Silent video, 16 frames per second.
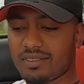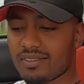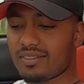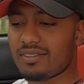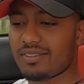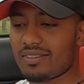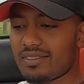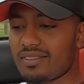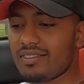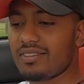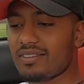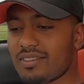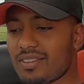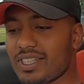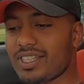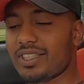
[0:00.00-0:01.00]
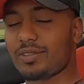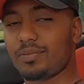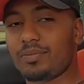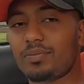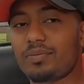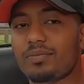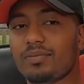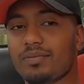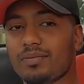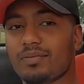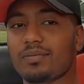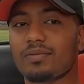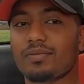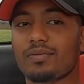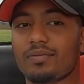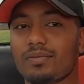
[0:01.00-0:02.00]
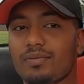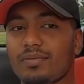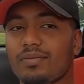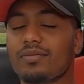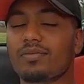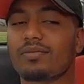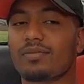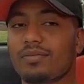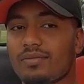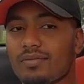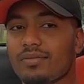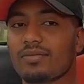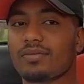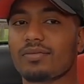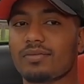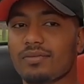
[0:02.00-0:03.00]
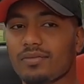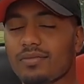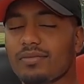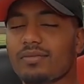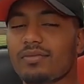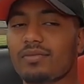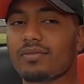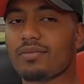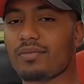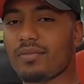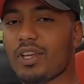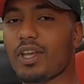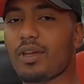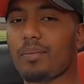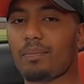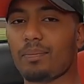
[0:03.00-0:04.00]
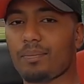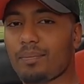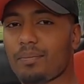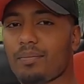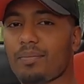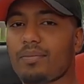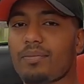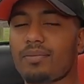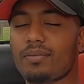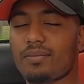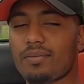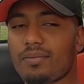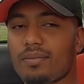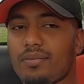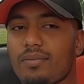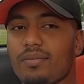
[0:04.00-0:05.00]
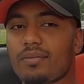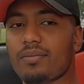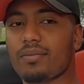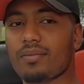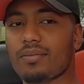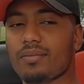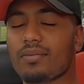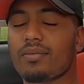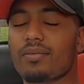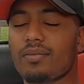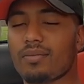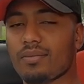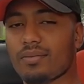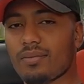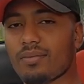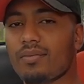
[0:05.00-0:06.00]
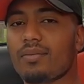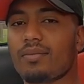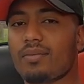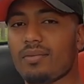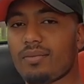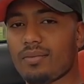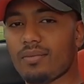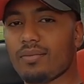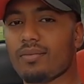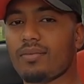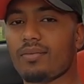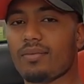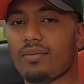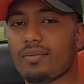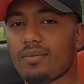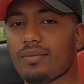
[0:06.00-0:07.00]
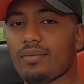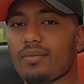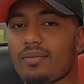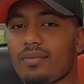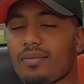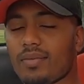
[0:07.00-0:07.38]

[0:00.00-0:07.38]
It's got the brakes, it's got the motor, it's got the handling, you know, the rear sway bar and all that standard. It's ready to go.